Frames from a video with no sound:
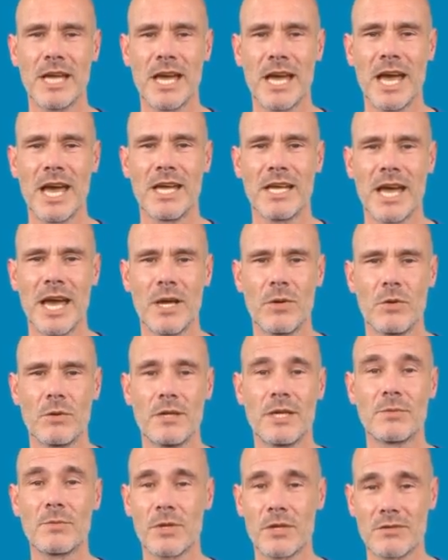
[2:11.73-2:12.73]
at
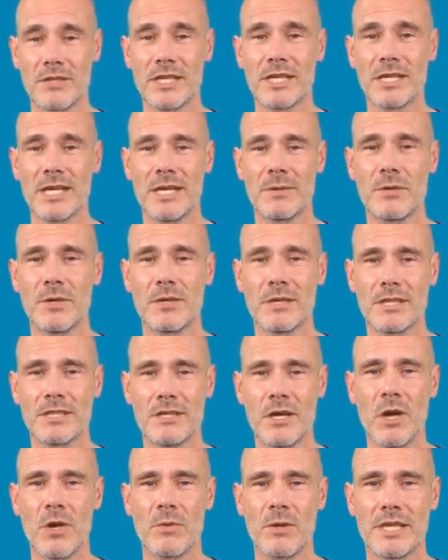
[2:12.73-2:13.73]
Hourly Moving Labor is
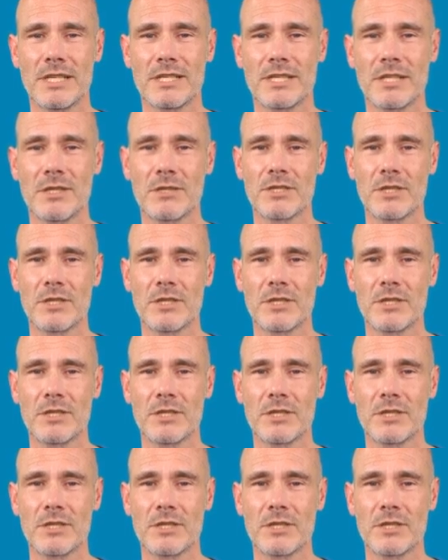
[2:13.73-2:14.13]
always here